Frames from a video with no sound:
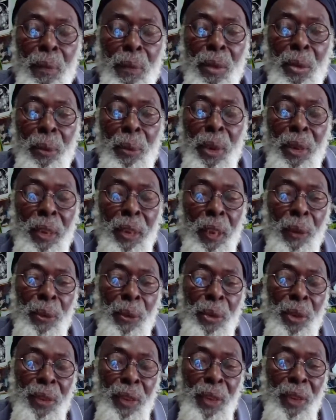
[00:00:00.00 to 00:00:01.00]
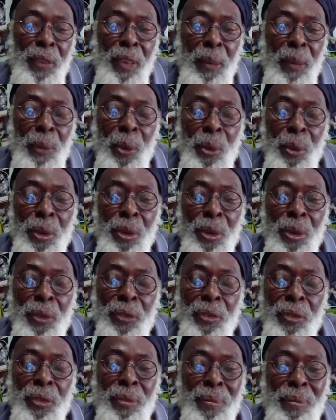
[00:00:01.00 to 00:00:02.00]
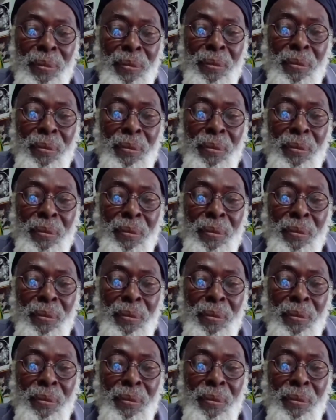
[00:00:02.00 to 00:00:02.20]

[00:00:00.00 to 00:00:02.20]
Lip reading: So many times, Rasta say, "I'm know enough.